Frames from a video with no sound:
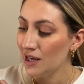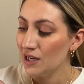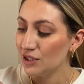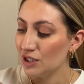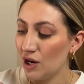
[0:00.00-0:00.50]

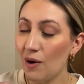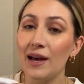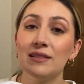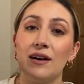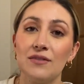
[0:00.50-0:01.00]
So I
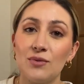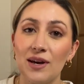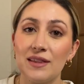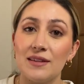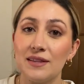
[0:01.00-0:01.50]
love the way
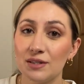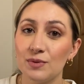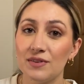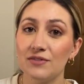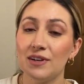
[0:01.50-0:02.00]
that this
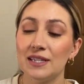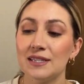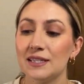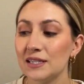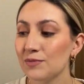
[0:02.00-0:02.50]
one fits.
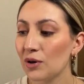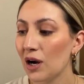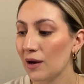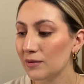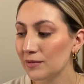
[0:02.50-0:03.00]
This is
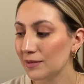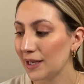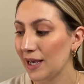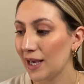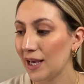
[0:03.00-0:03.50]

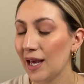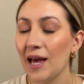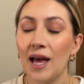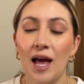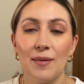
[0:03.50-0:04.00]
probably
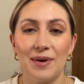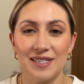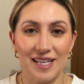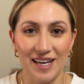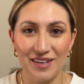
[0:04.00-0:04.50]
my
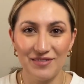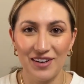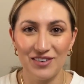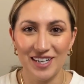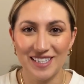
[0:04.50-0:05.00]
second
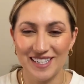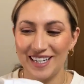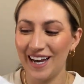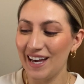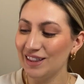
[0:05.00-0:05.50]
favorite.
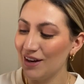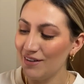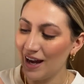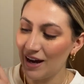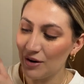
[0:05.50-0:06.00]
I love
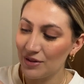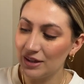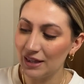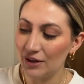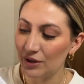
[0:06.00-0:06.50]
how the
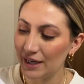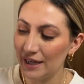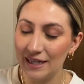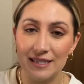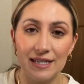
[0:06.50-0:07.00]
lettering
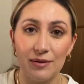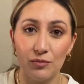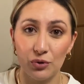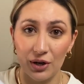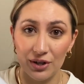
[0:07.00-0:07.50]
is
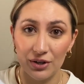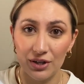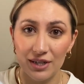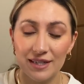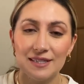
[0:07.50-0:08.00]

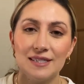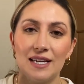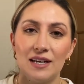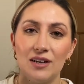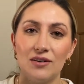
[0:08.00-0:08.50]
embroidered
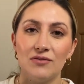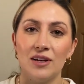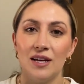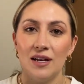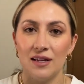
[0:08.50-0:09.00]
instead of
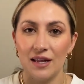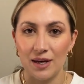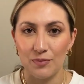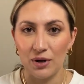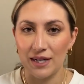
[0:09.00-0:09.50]

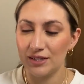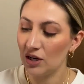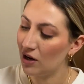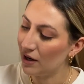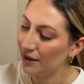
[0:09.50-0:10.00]
like pressed
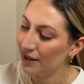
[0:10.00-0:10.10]
on.